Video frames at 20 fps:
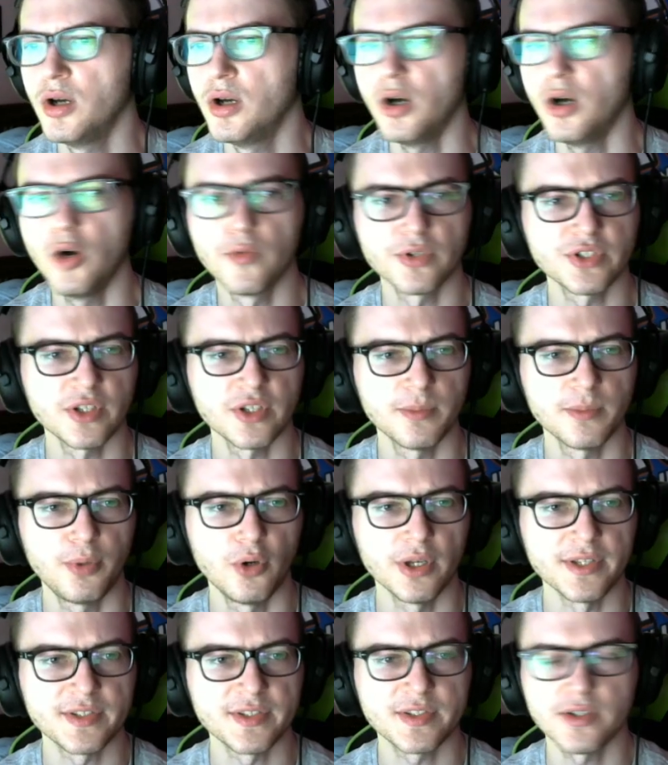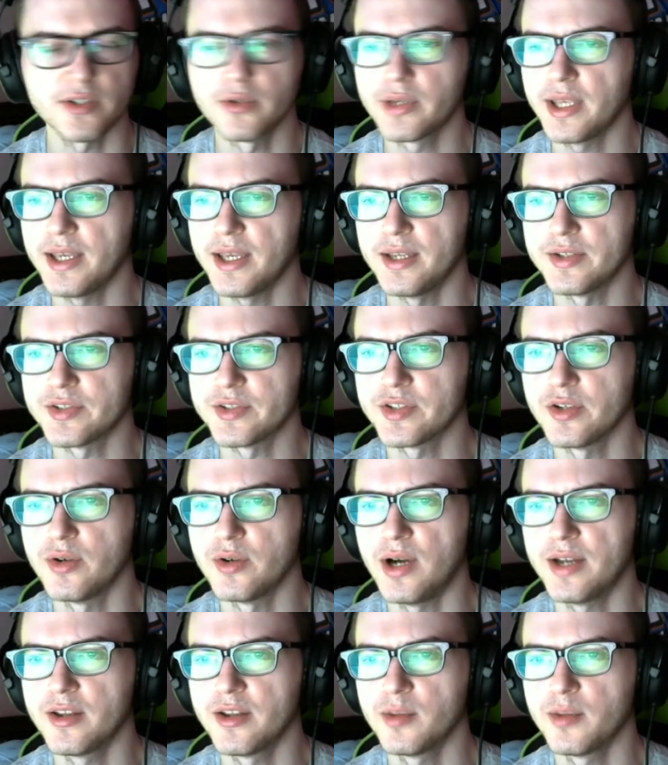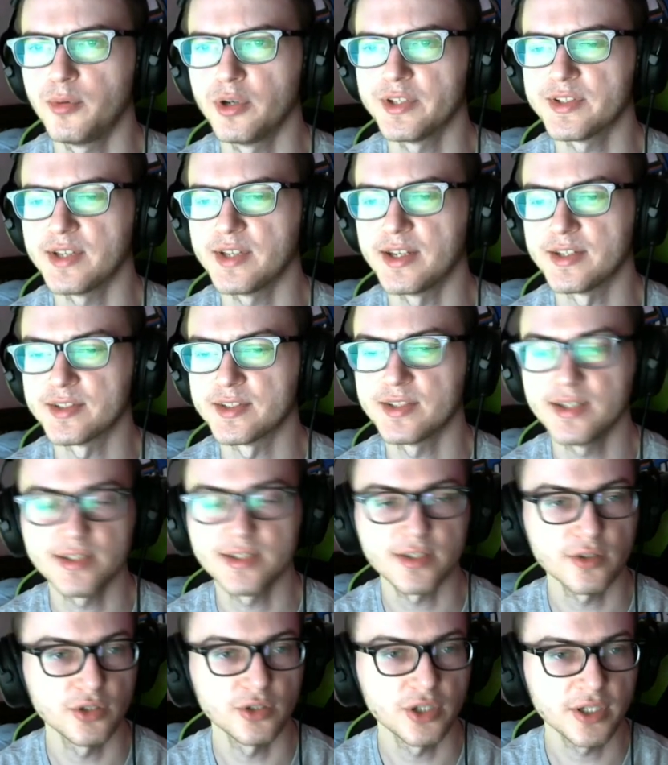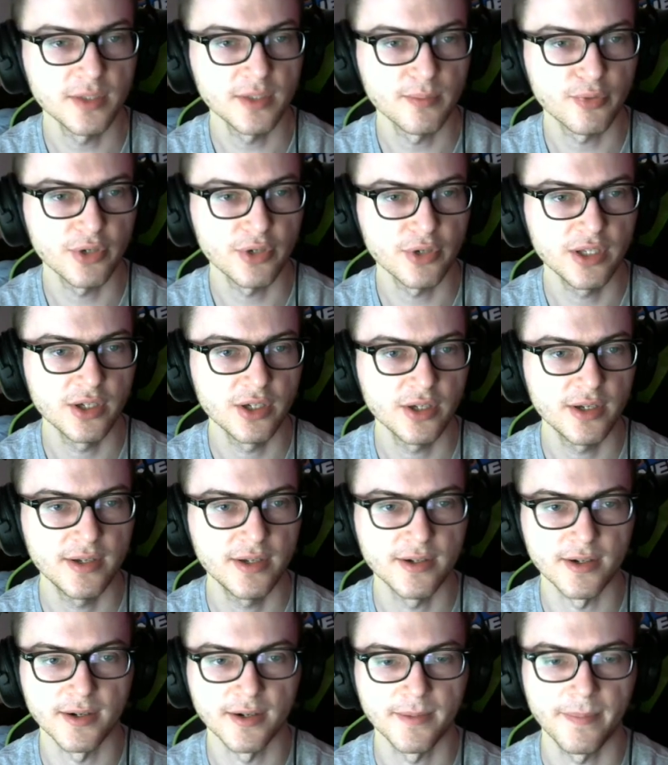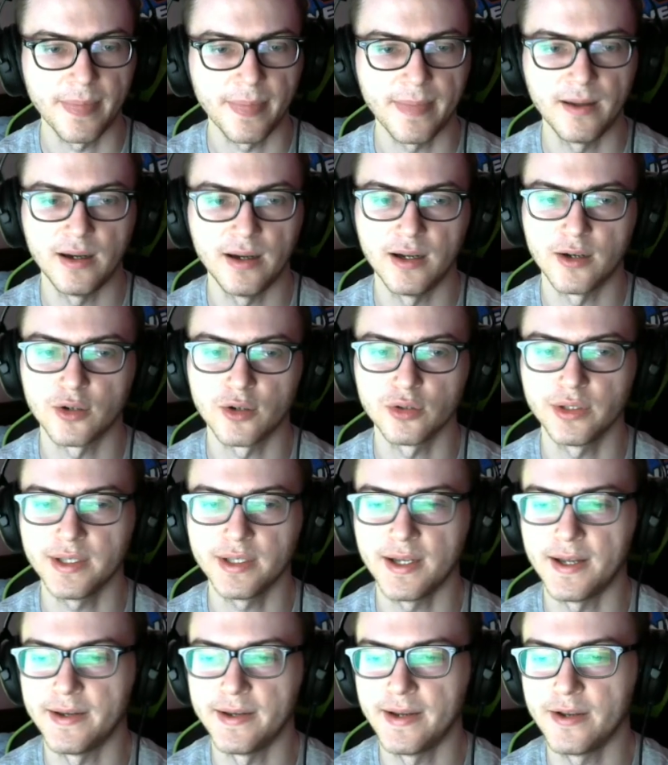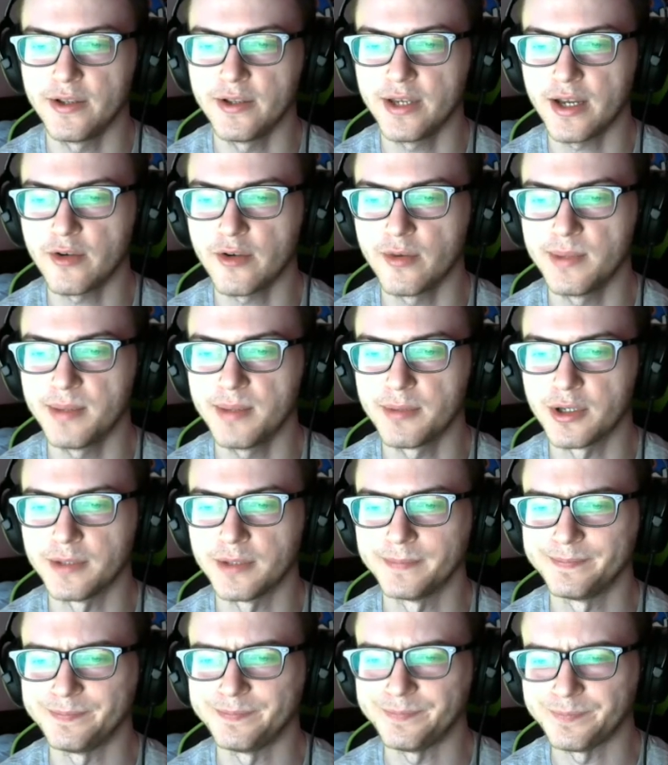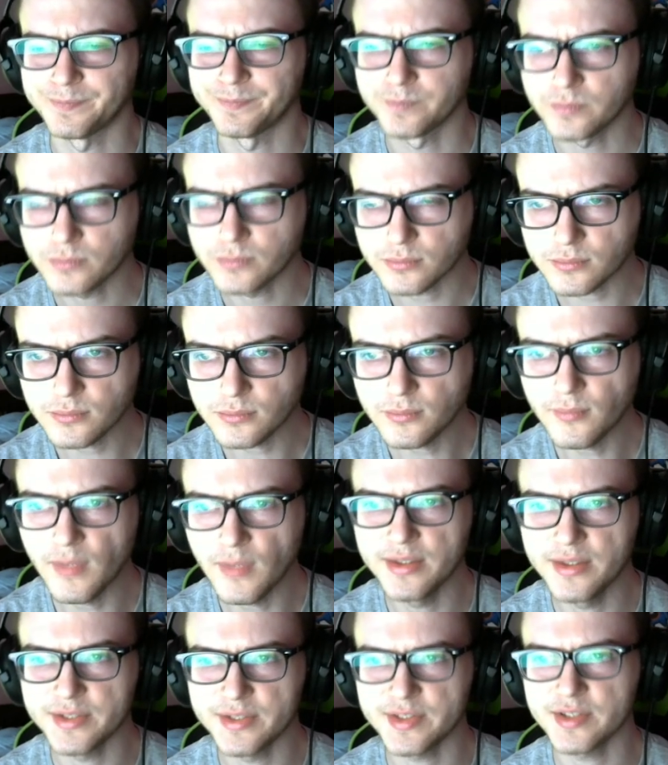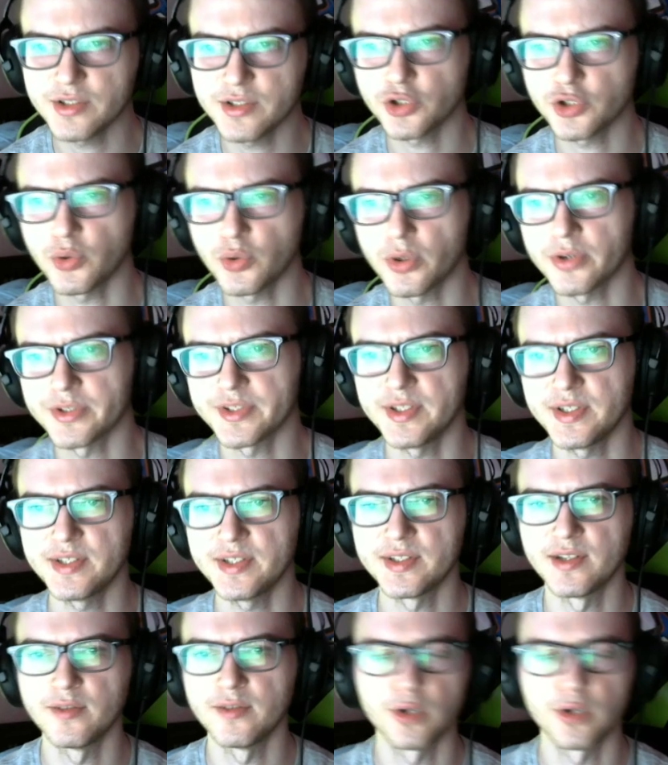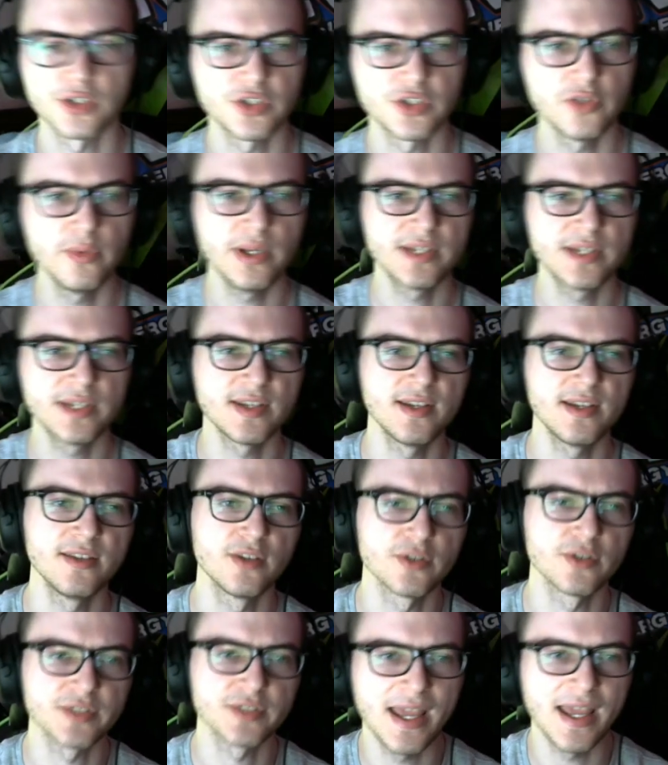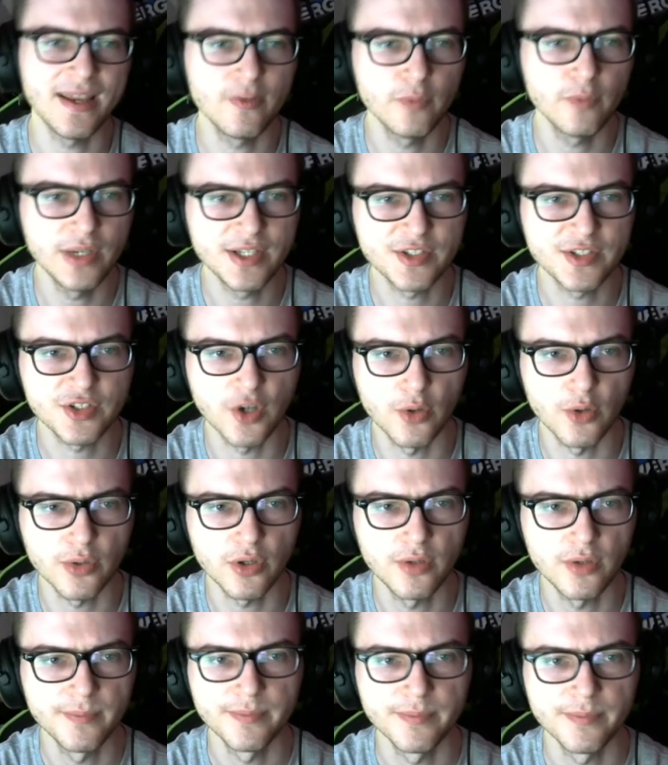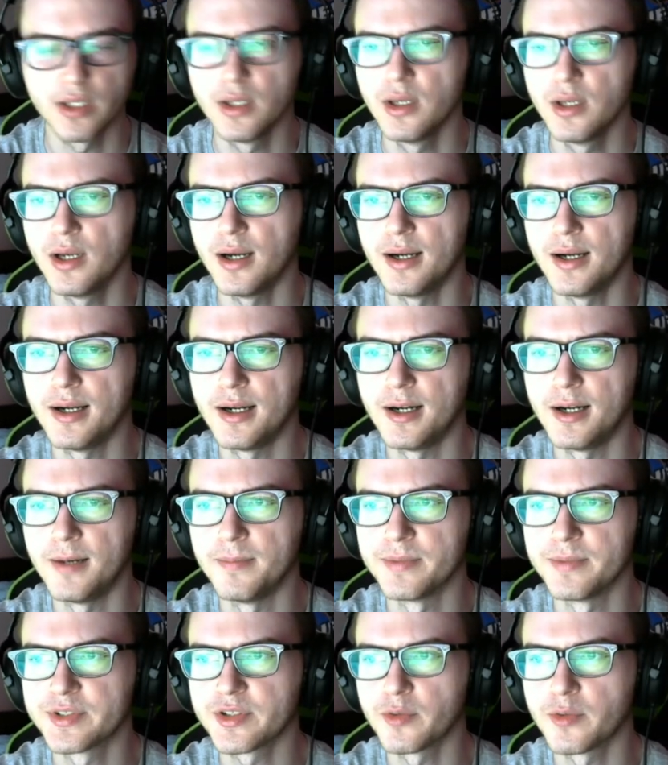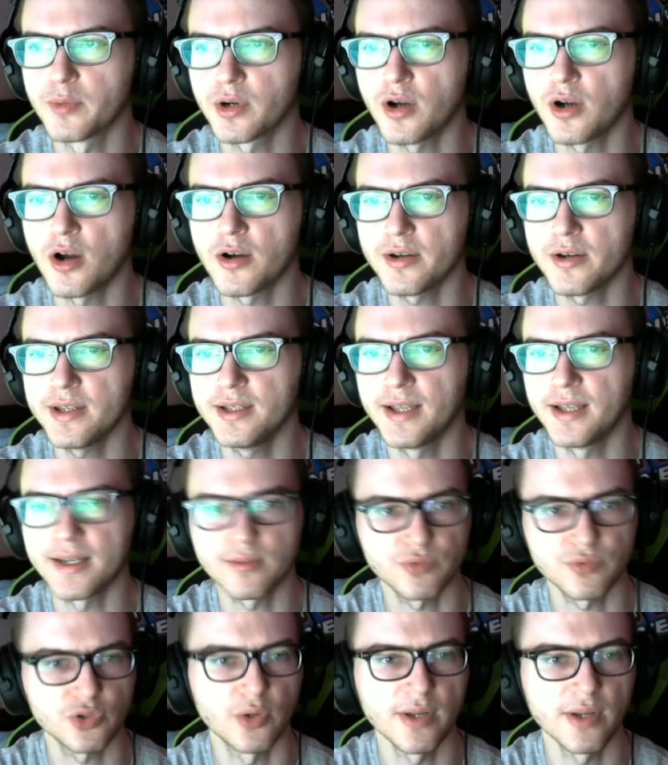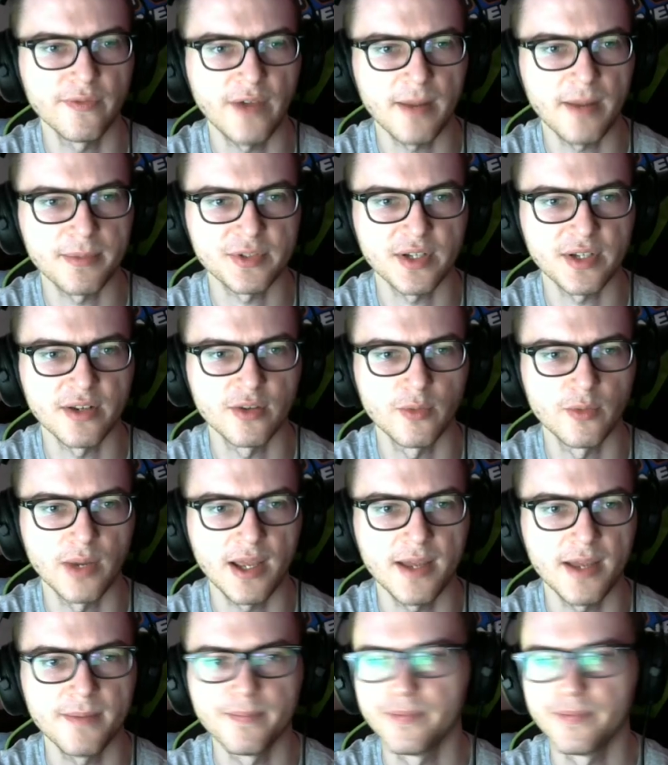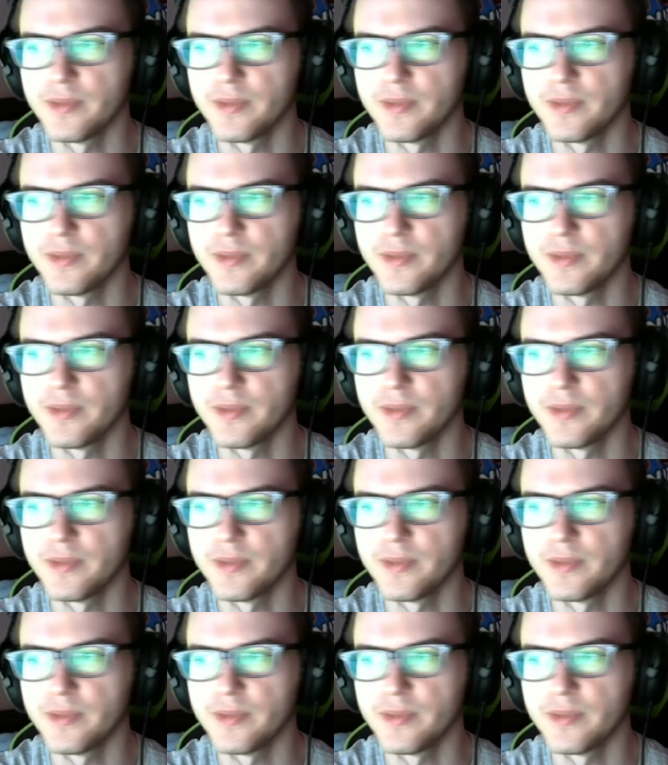over to the points. Okay, so onto the point standings. Things are looking pretty good here early on. Now, you got to remember, this is a shorter season. We're 2 weeks in. There's 8 weeks total. So we're already like 25% of the way,